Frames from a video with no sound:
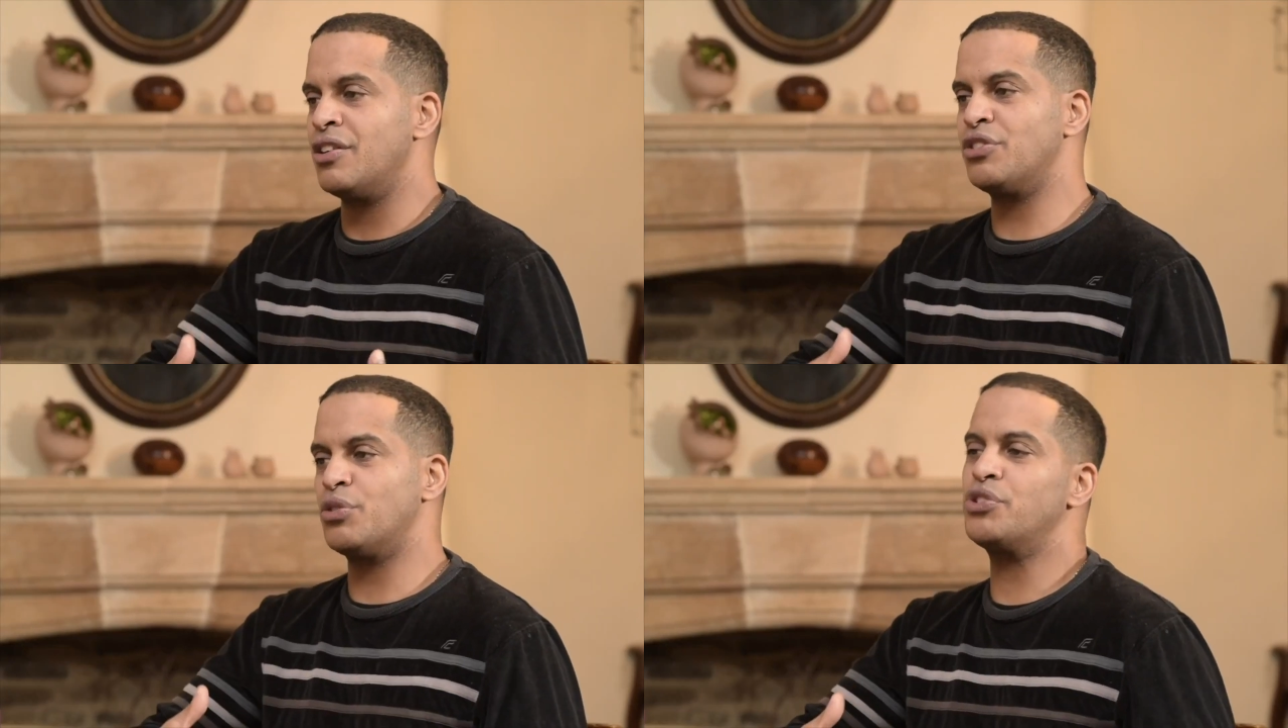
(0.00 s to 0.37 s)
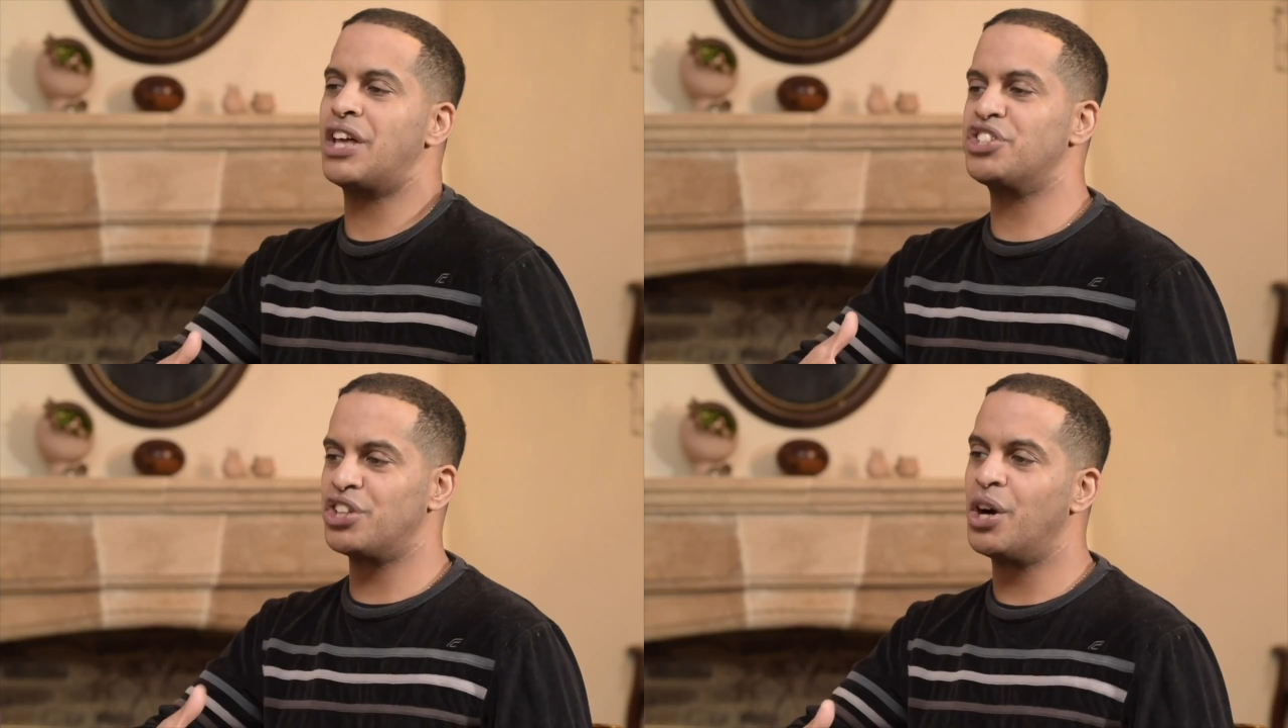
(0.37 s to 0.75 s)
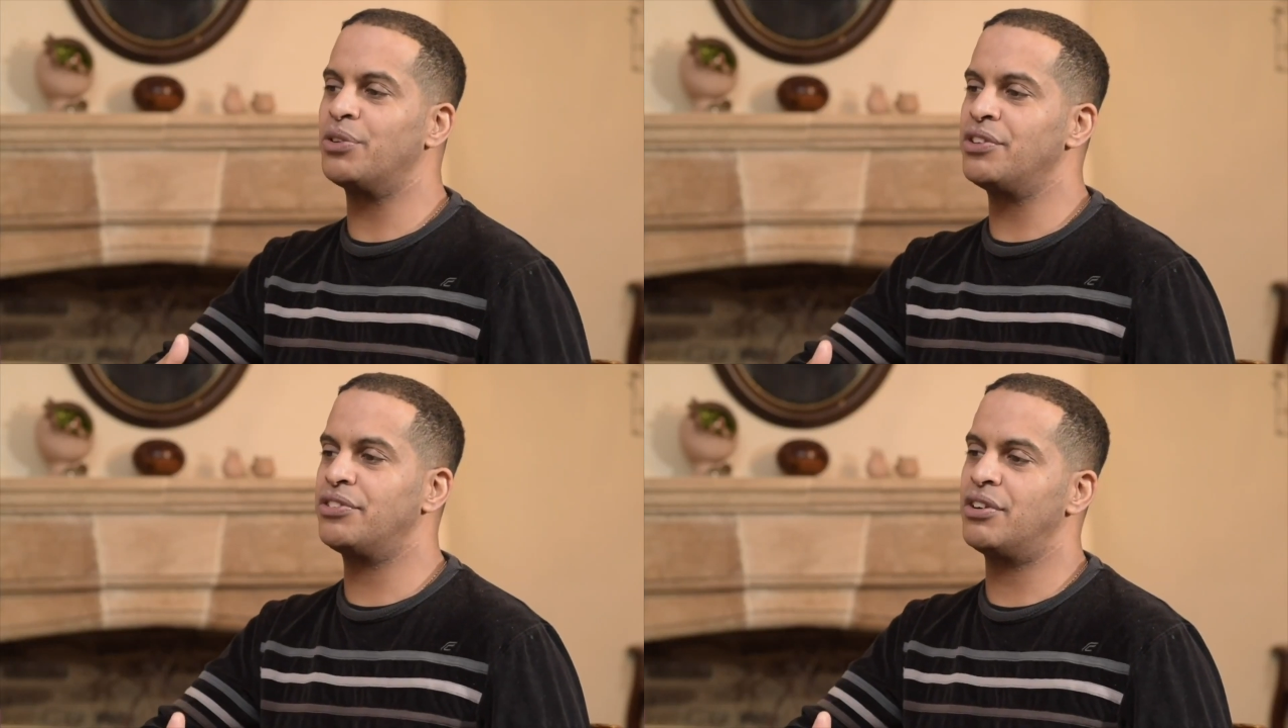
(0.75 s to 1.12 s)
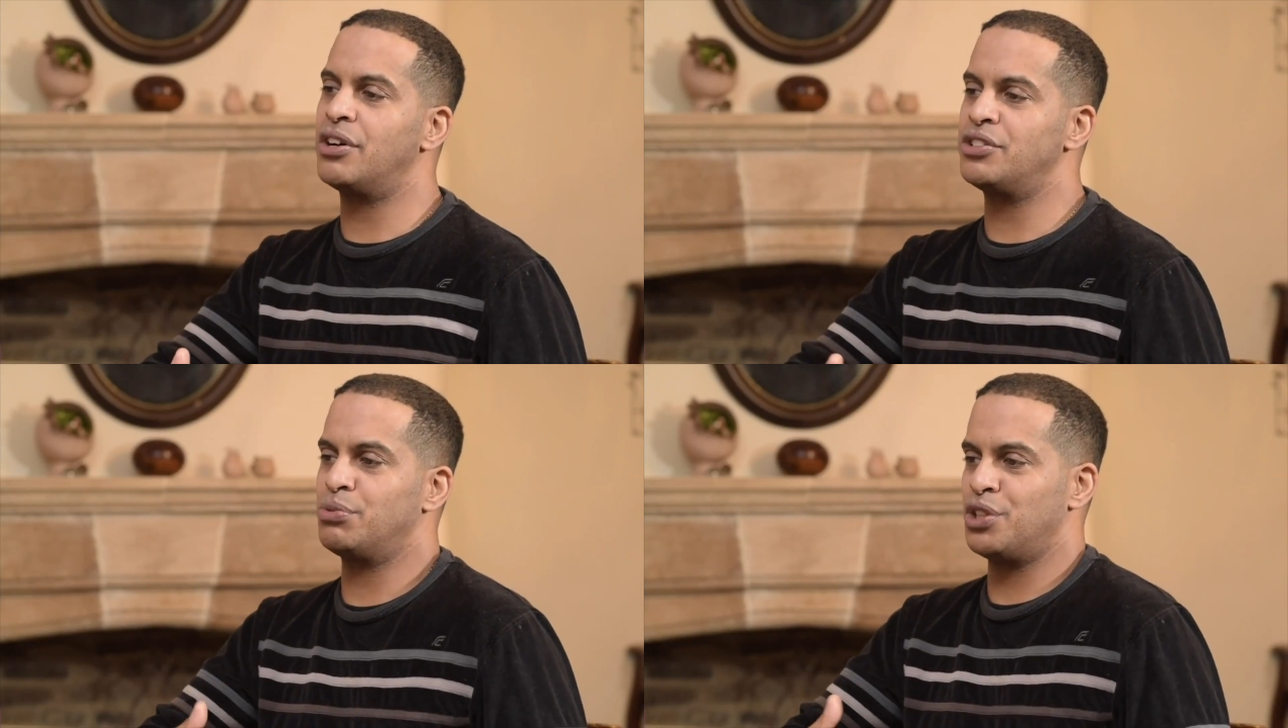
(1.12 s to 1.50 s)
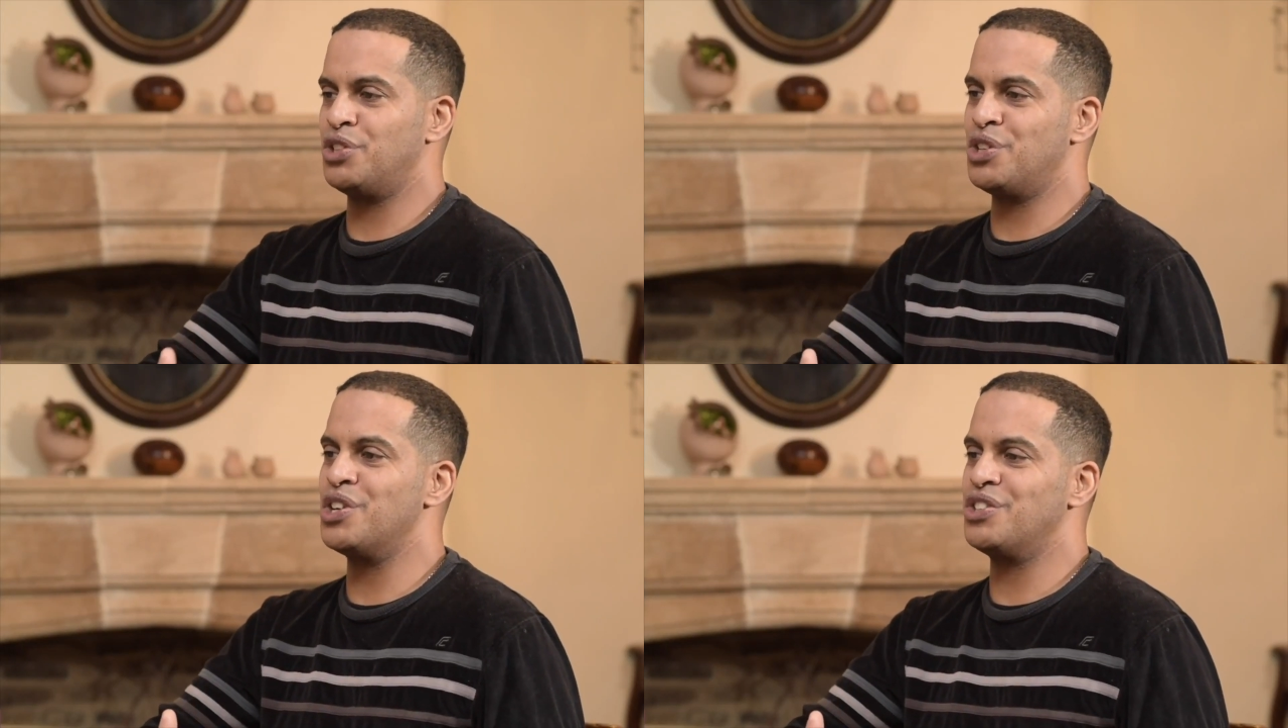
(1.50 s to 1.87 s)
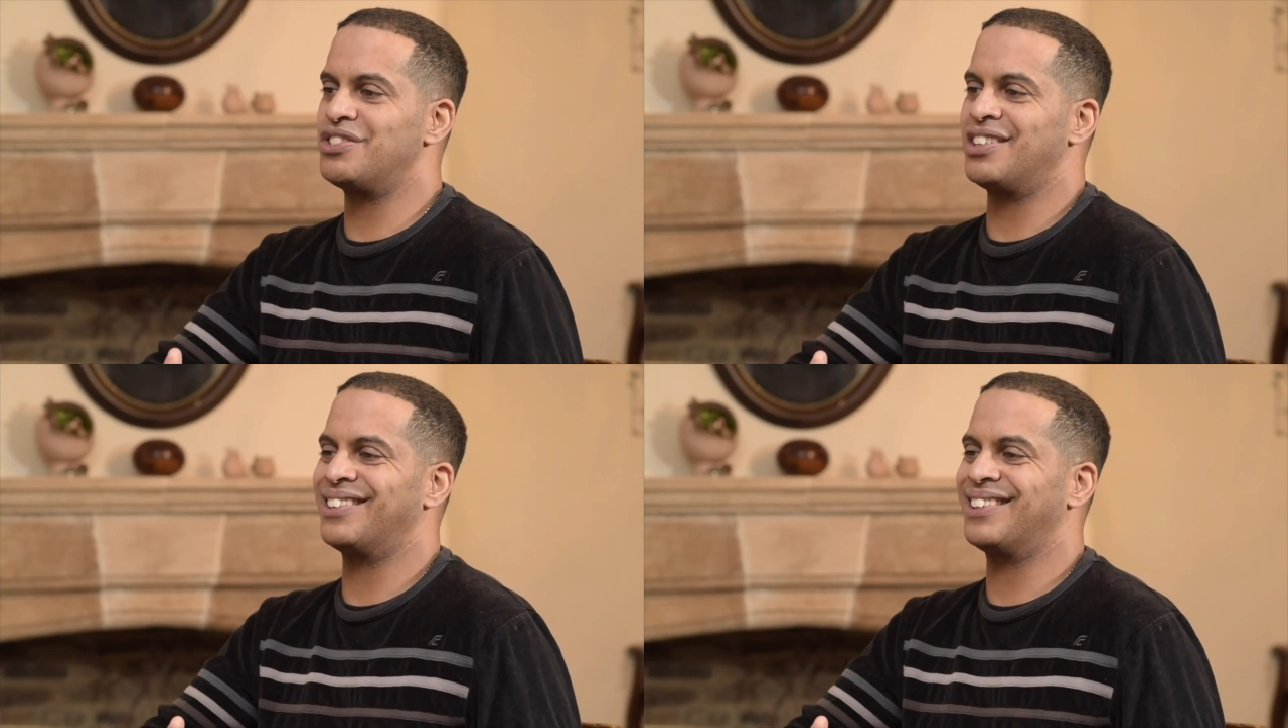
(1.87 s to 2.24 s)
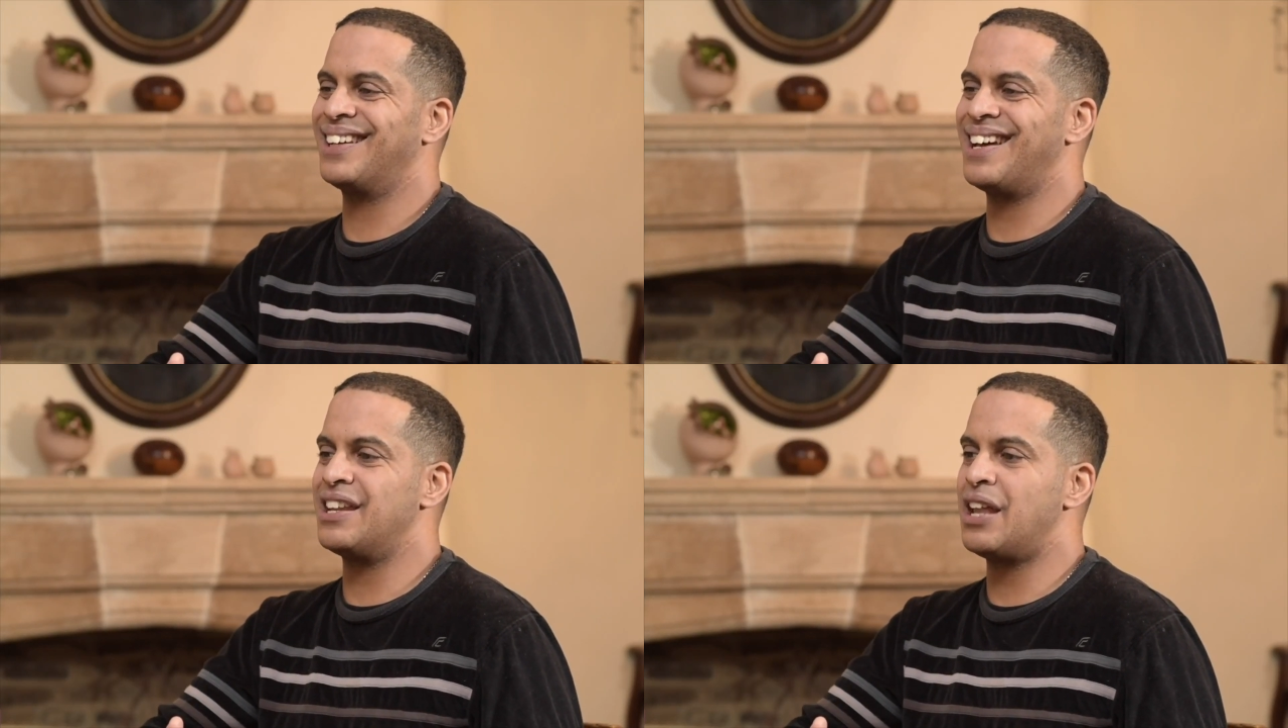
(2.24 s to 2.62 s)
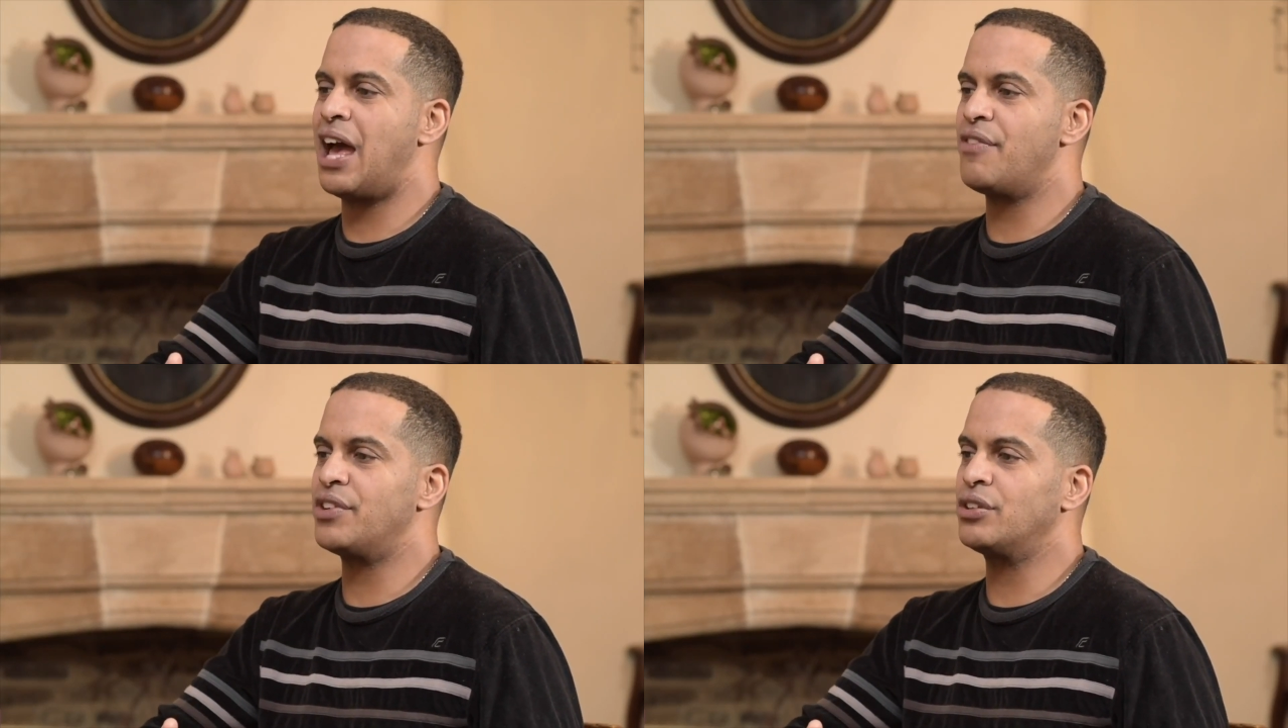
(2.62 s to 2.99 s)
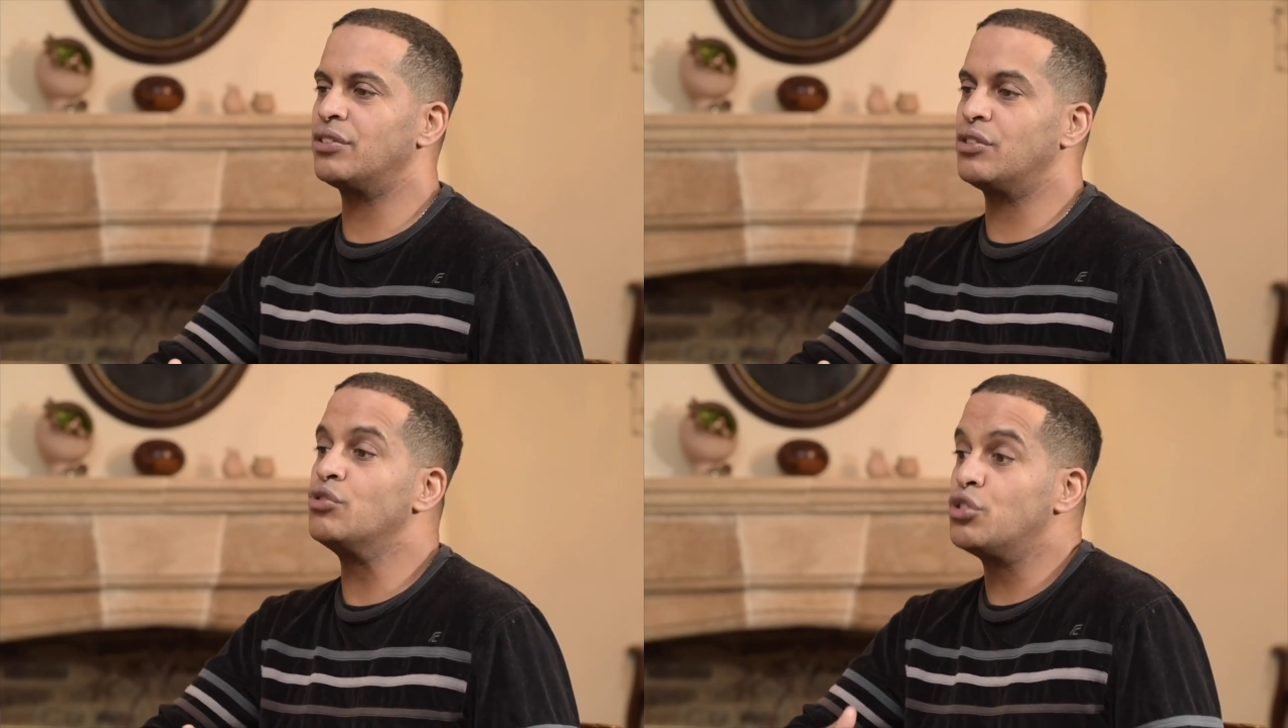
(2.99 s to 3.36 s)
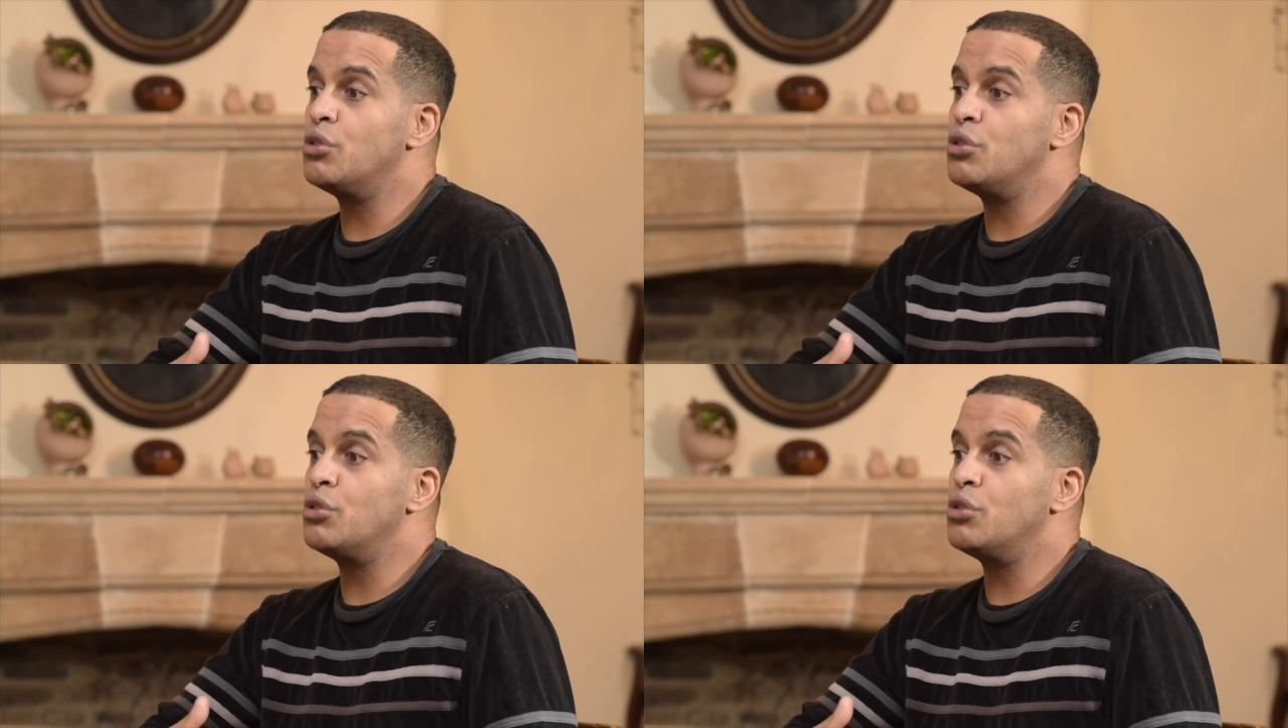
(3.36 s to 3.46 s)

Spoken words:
there's always that child inside you want to nurture, and having and